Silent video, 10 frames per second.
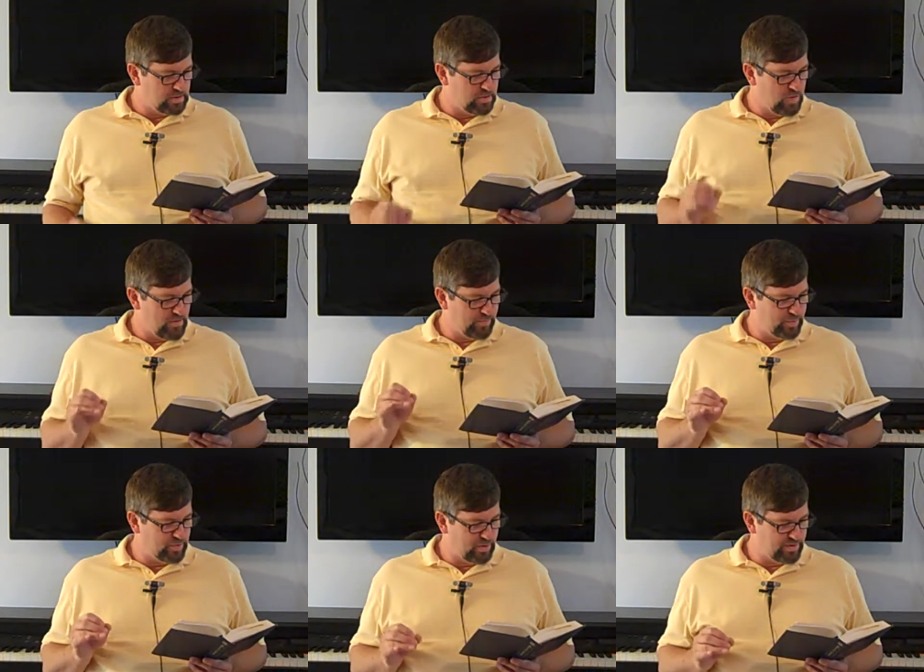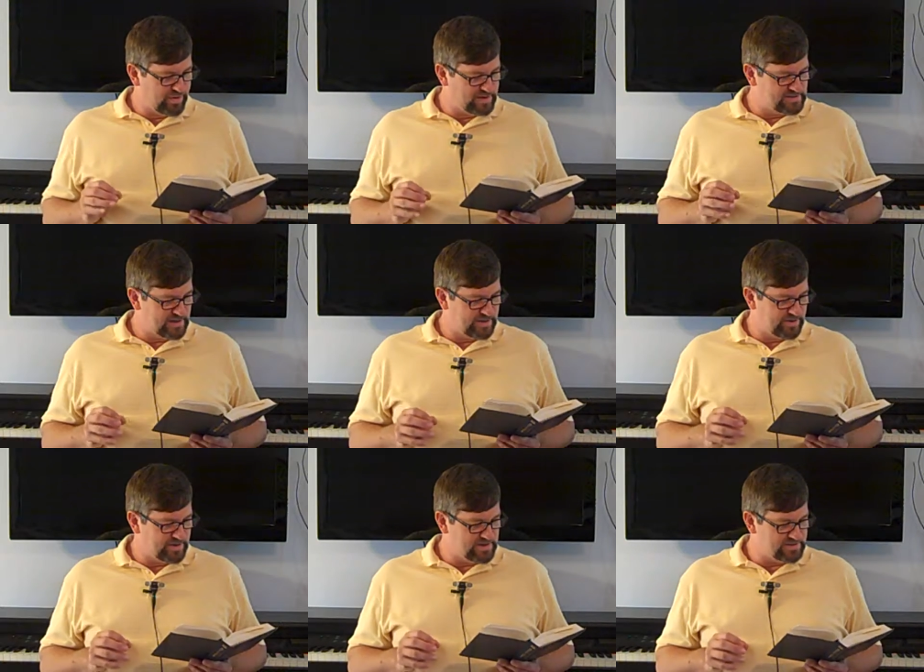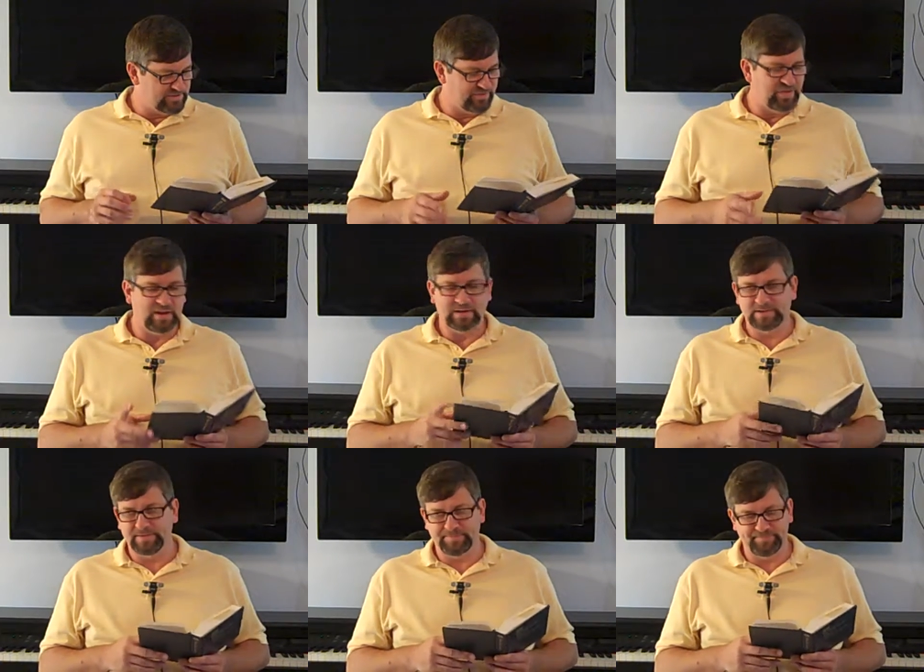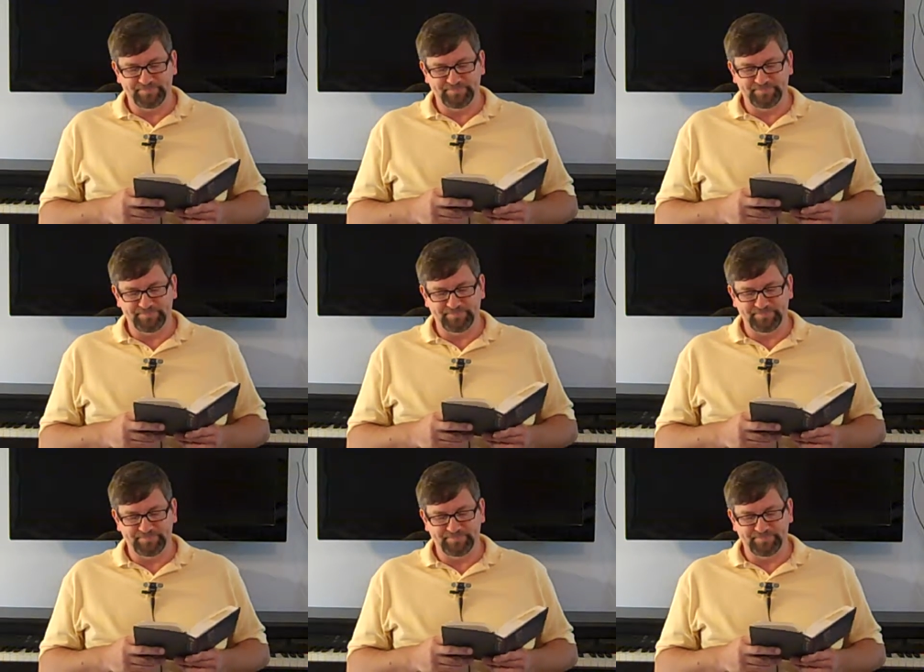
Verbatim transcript: You have put all things under his feet